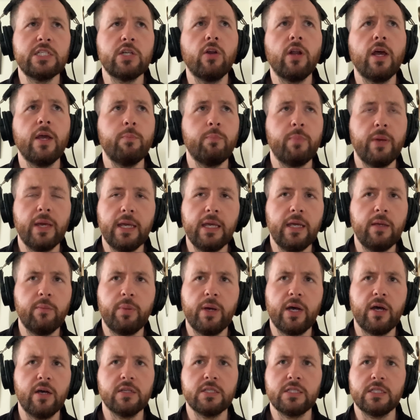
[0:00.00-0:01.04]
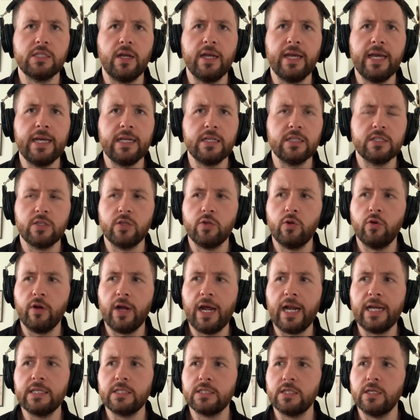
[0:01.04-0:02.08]
He's not like pinging passes like Ederson
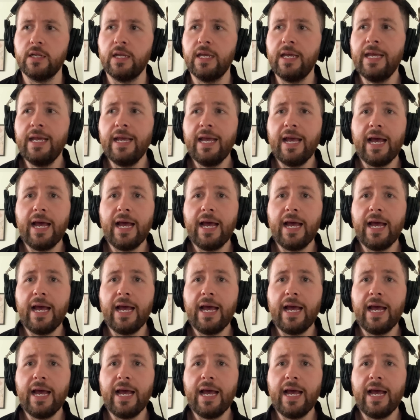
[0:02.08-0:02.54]
or Alisson.